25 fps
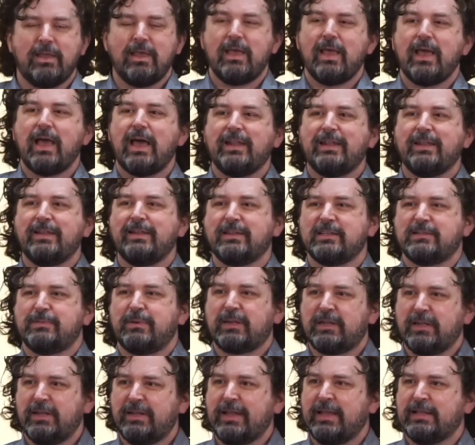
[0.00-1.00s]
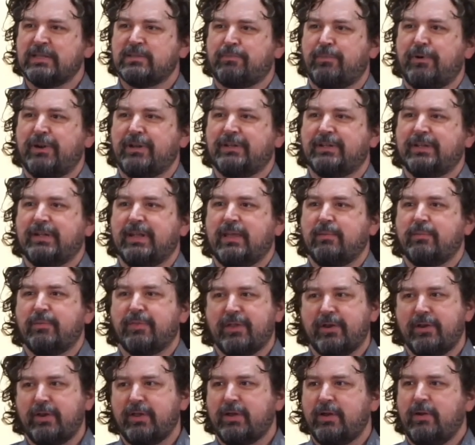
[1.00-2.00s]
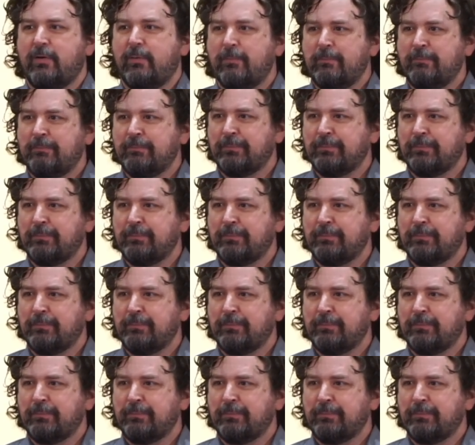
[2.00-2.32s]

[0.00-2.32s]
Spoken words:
I didn't expect a dance break today, but there you go.